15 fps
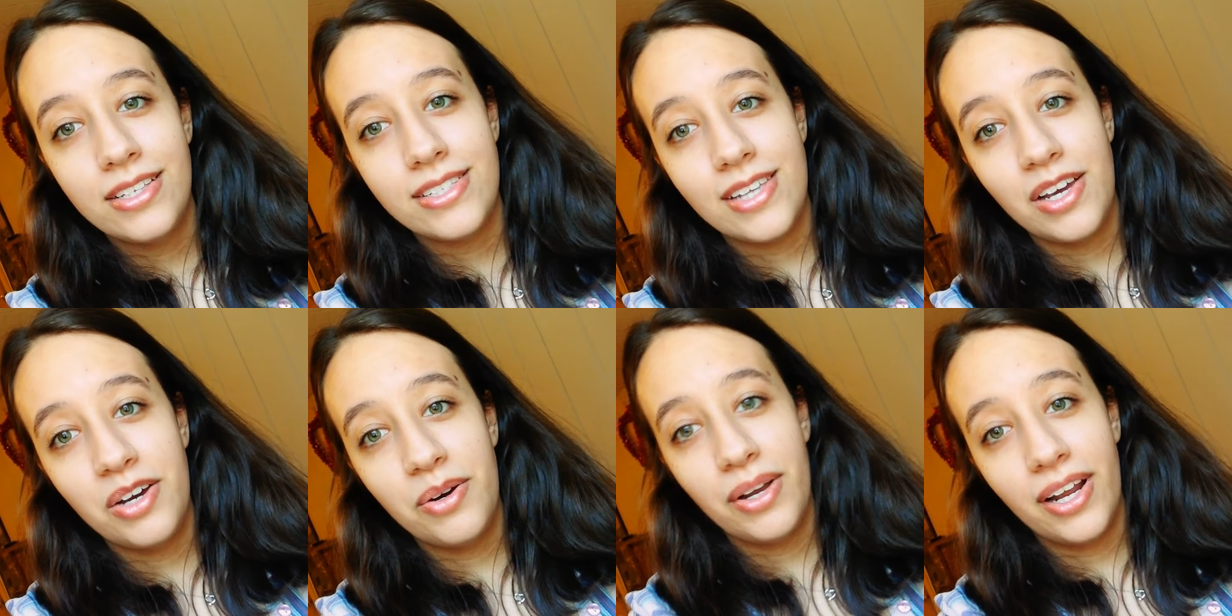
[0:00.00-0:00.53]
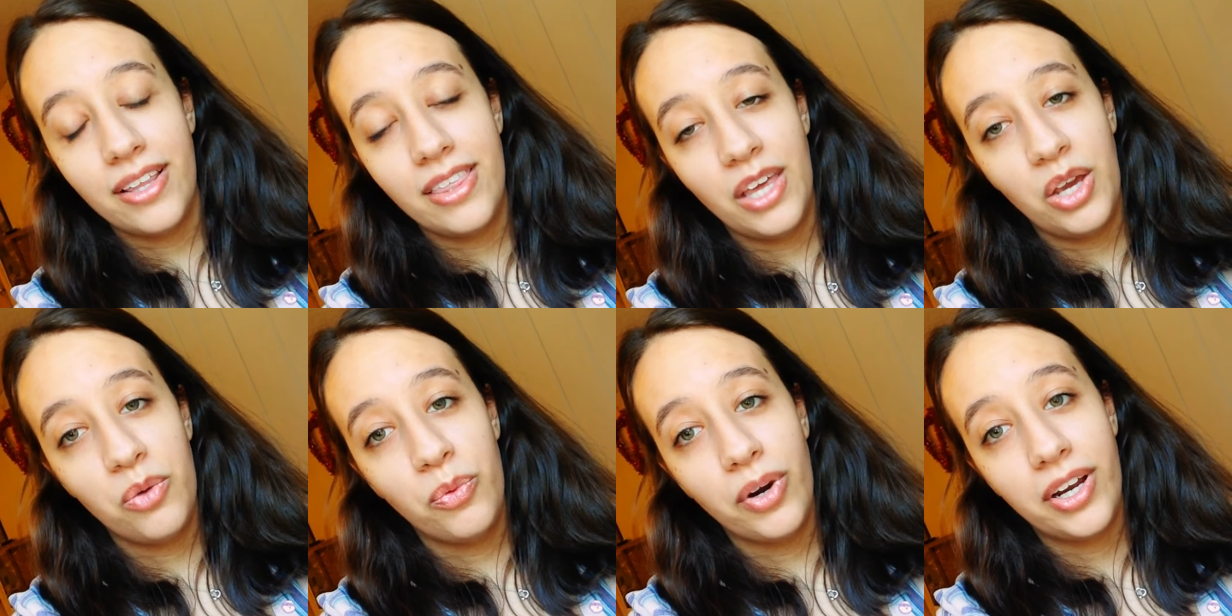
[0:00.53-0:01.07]
And I
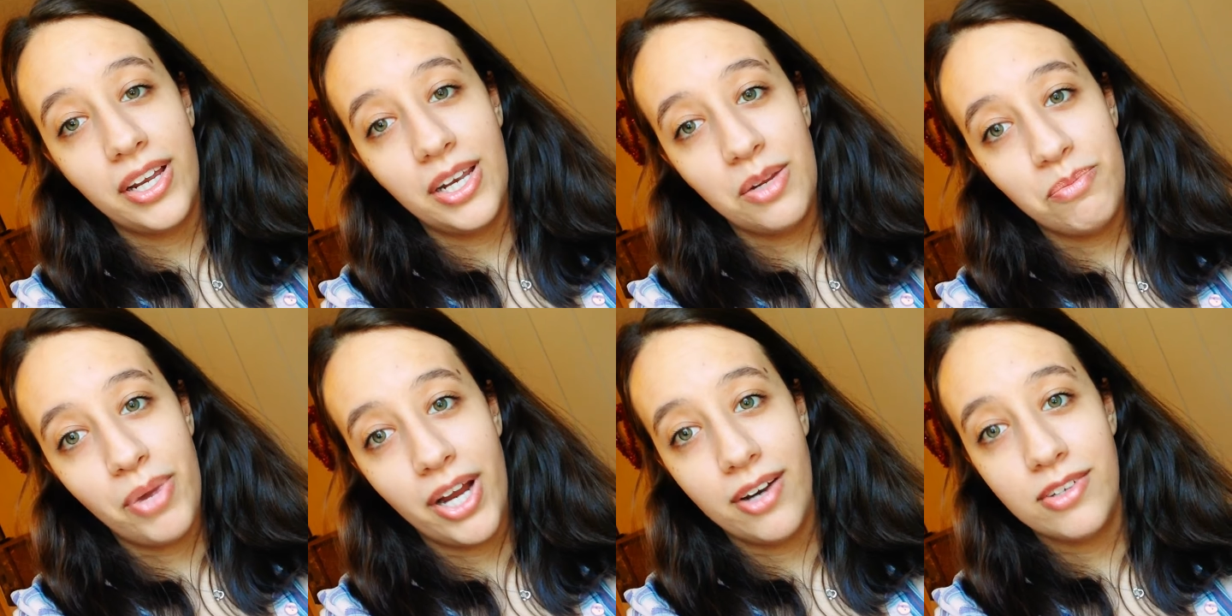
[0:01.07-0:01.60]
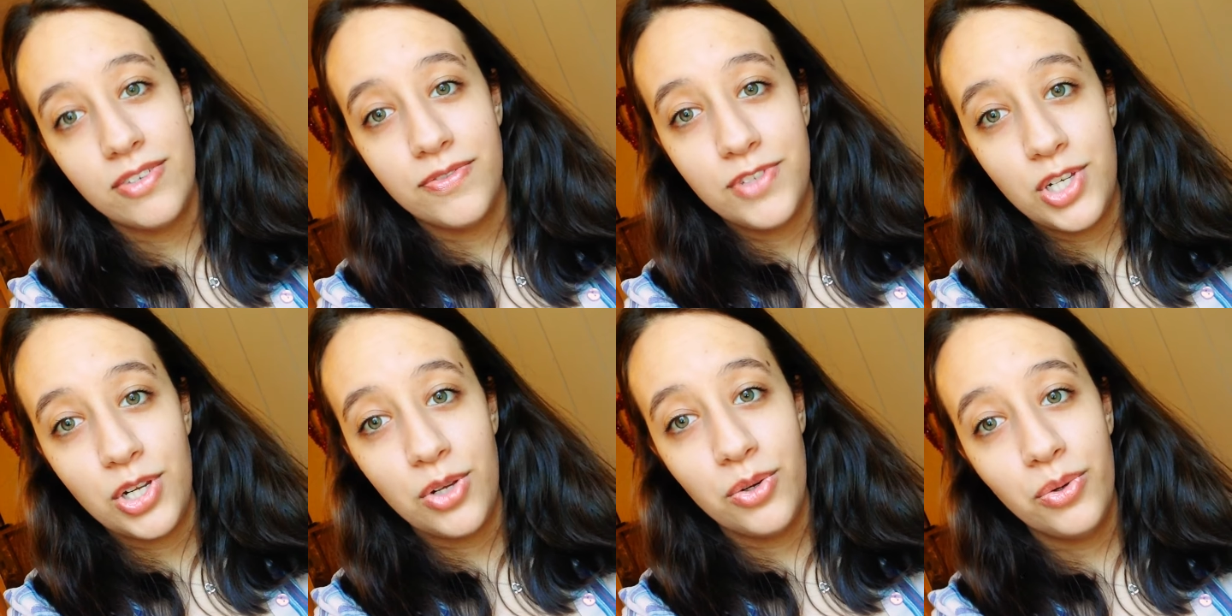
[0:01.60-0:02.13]
think working in pairs of
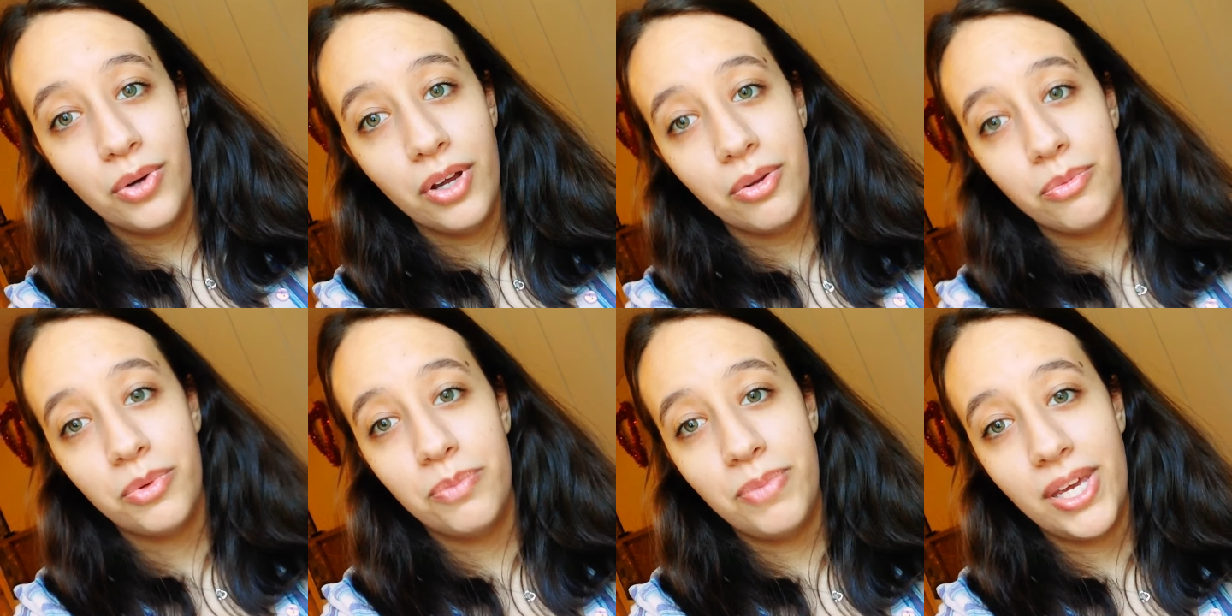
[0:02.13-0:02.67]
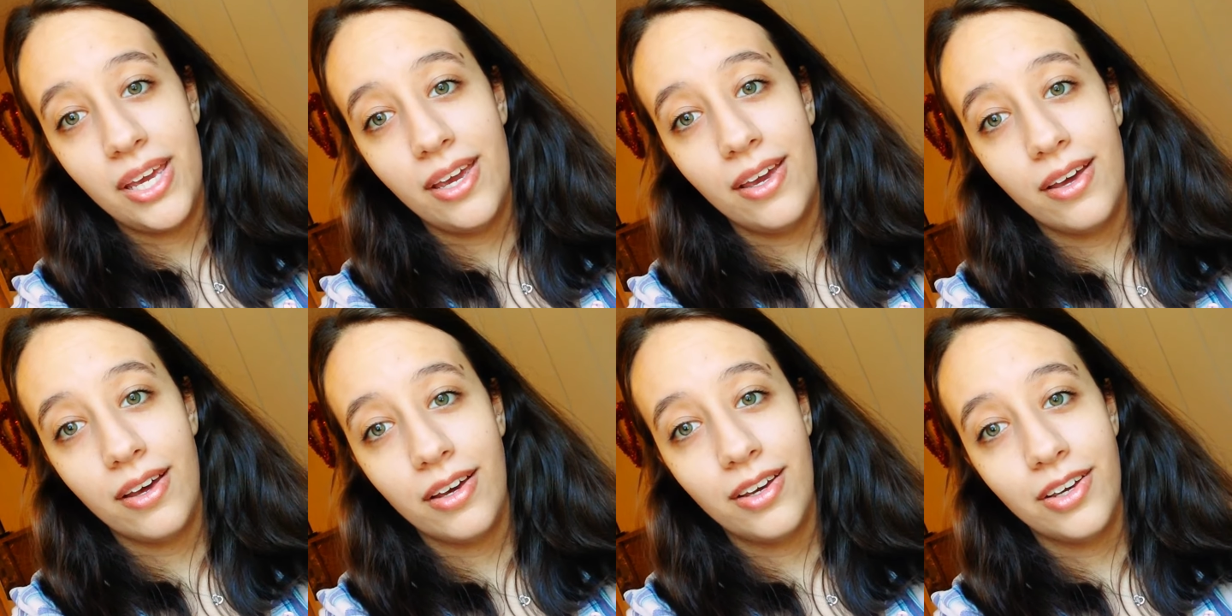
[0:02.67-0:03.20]
2 would
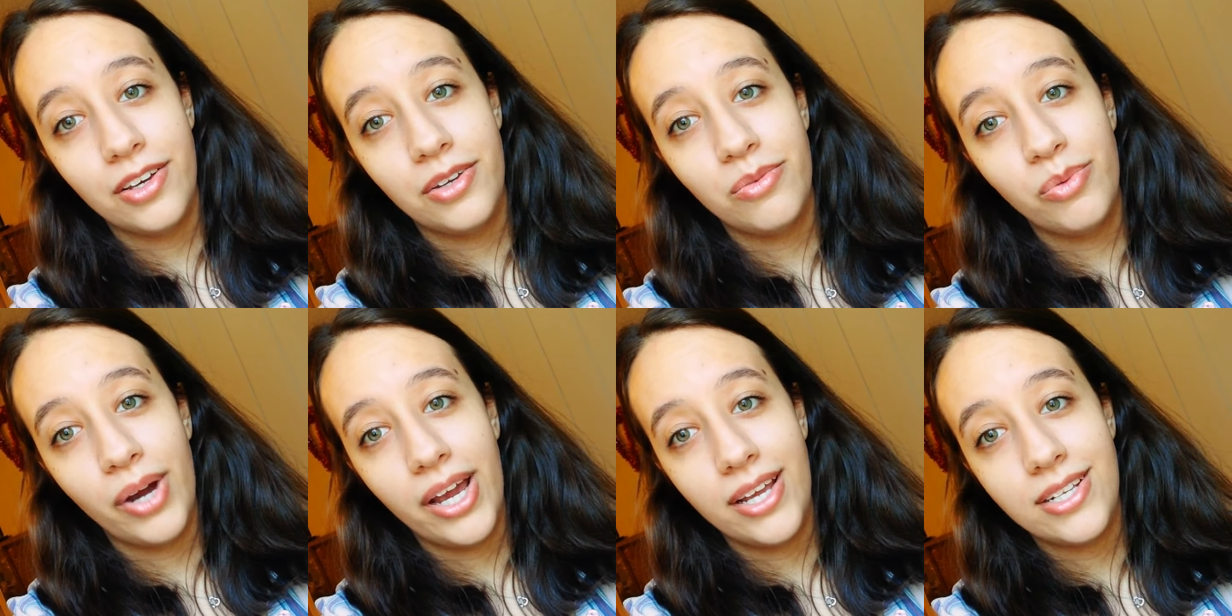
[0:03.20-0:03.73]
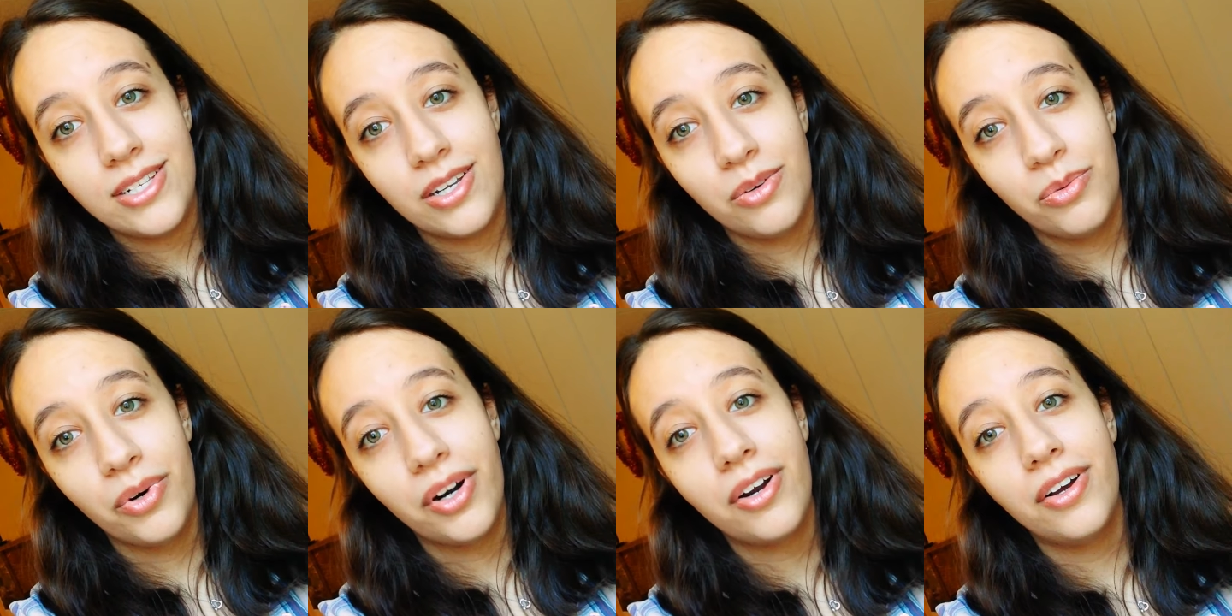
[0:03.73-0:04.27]
be a good way to
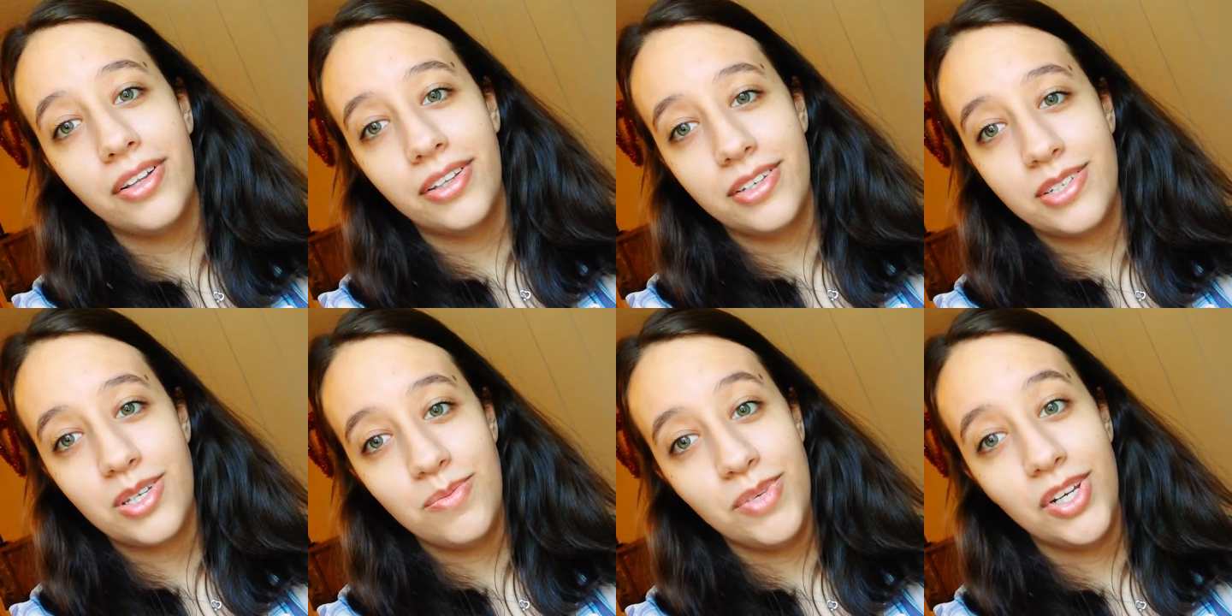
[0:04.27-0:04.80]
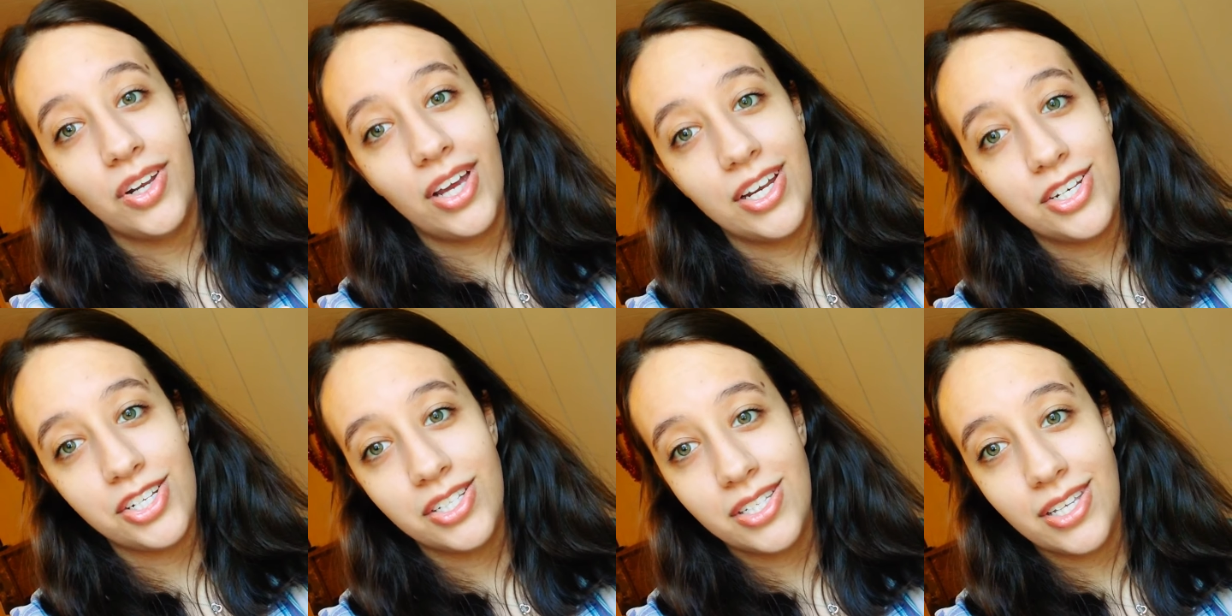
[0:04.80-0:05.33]
work on those
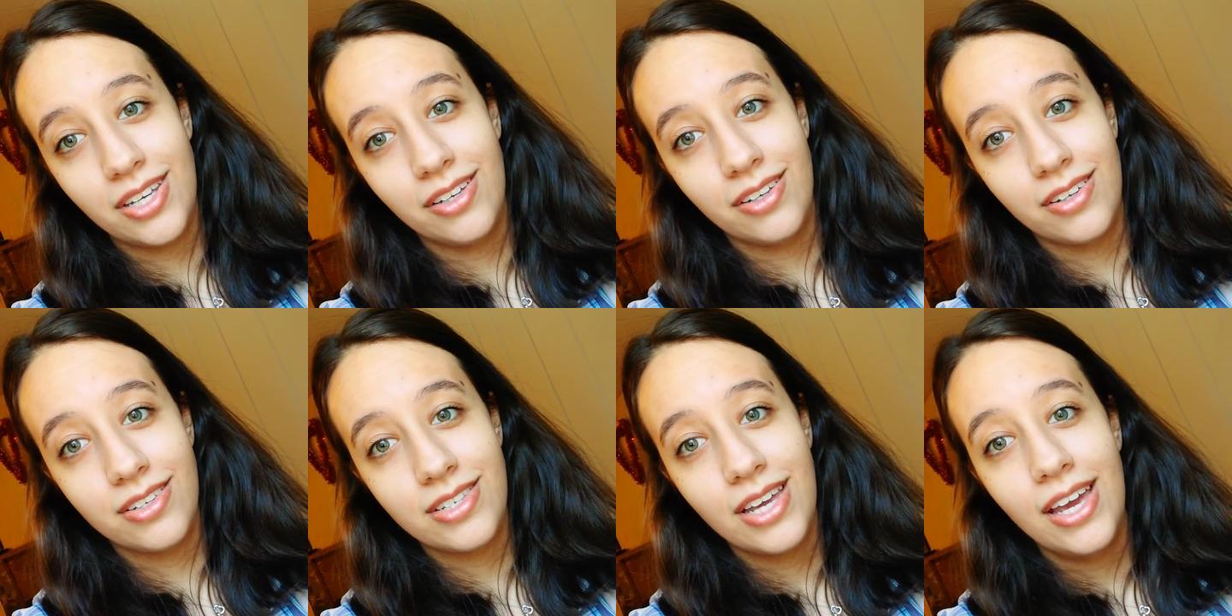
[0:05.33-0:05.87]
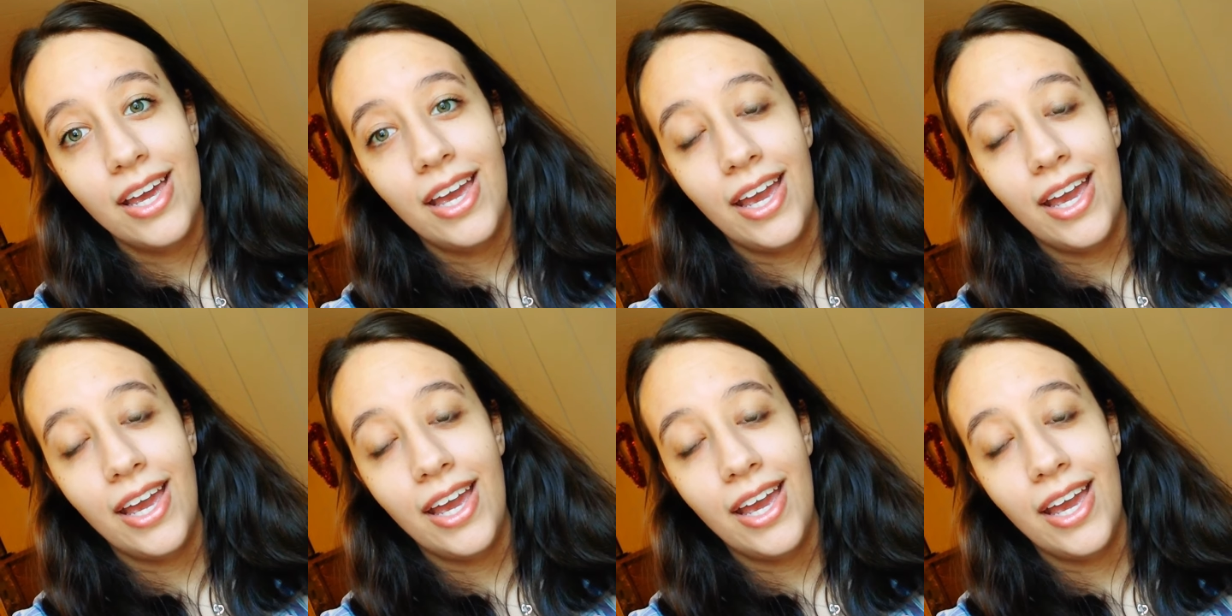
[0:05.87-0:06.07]
communication skills